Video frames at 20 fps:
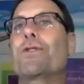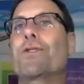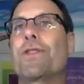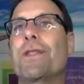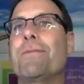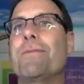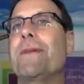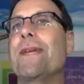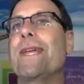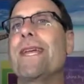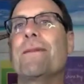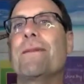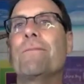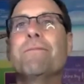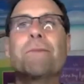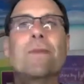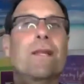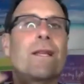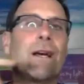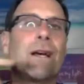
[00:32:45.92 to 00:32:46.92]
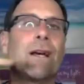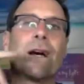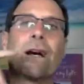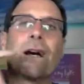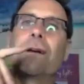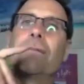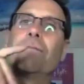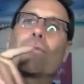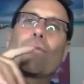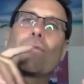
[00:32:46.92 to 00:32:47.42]
than me.
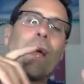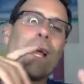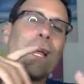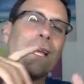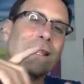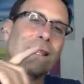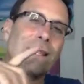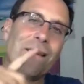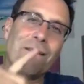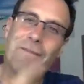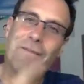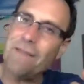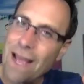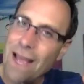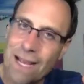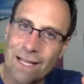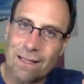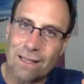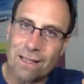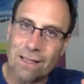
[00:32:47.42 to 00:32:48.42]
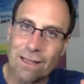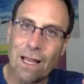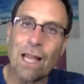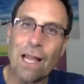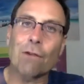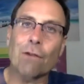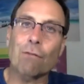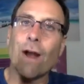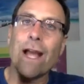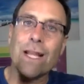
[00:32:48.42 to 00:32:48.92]
Ryan Levesque, a lot
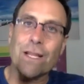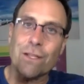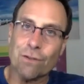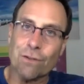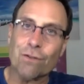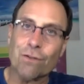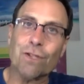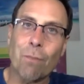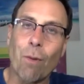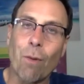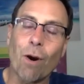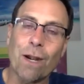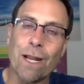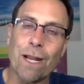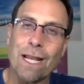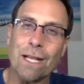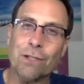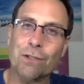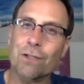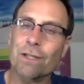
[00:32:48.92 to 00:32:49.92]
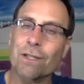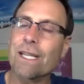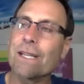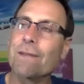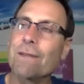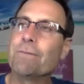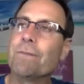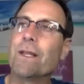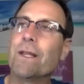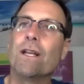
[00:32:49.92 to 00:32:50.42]
of Ryans are smart, actually.
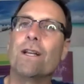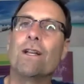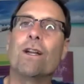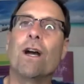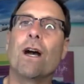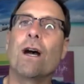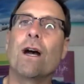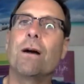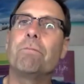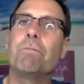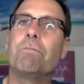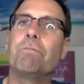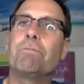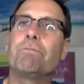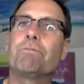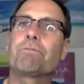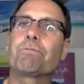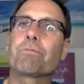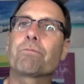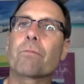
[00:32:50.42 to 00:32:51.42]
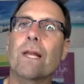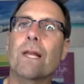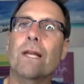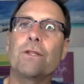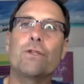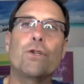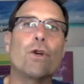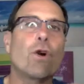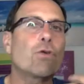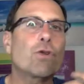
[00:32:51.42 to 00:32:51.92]

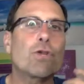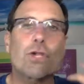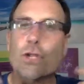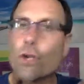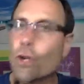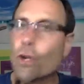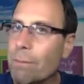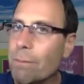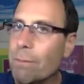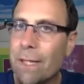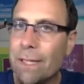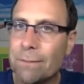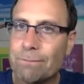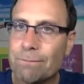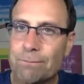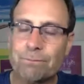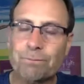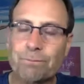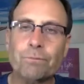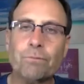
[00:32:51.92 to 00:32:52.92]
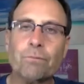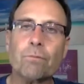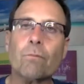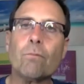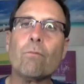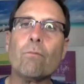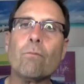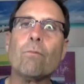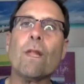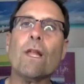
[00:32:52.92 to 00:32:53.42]
Joe Sugarman,
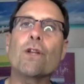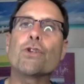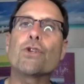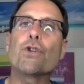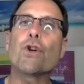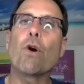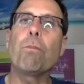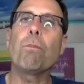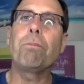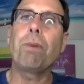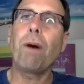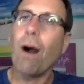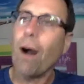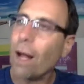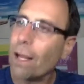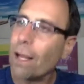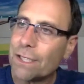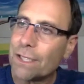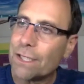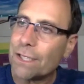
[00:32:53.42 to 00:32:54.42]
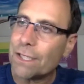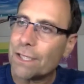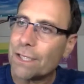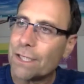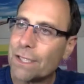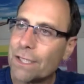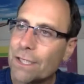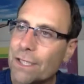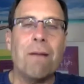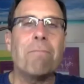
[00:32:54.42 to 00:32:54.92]
Joe Polish,
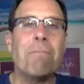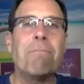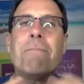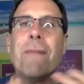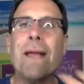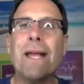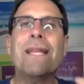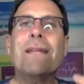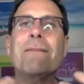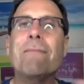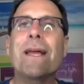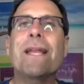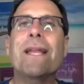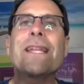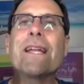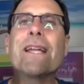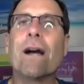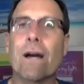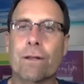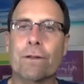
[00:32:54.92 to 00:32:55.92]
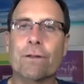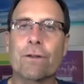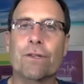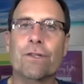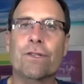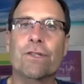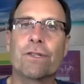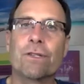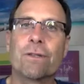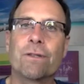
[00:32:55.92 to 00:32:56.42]
many, many
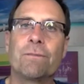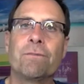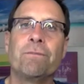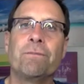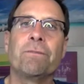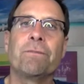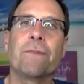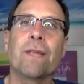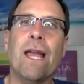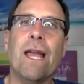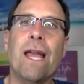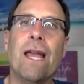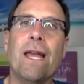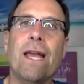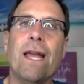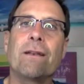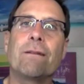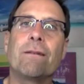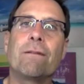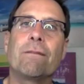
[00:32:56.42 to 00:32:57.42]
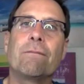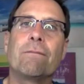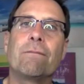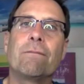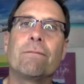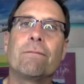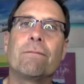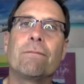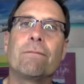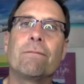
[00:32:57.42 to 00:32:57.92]
others. And
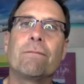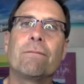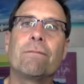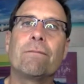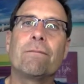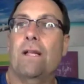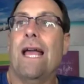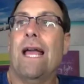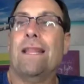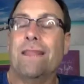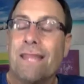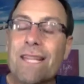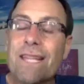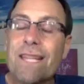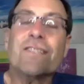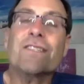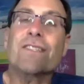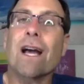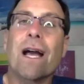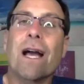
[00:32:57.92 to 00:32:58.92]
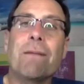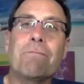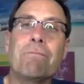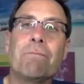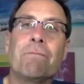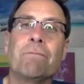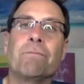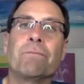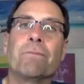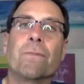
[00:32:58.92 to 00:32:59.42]
at this time,
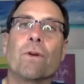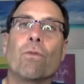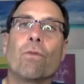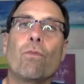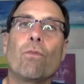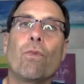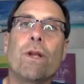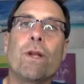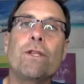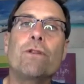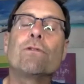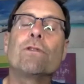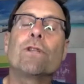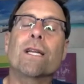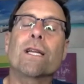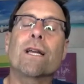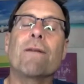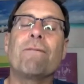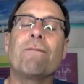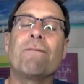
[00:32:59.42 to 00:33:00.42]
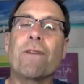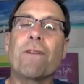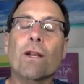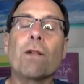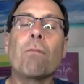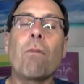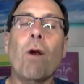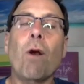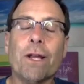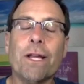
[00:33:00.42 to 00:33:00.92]
when you look up Funnel
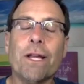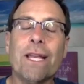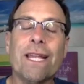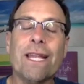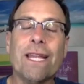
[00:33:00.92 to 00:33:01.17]
Marketing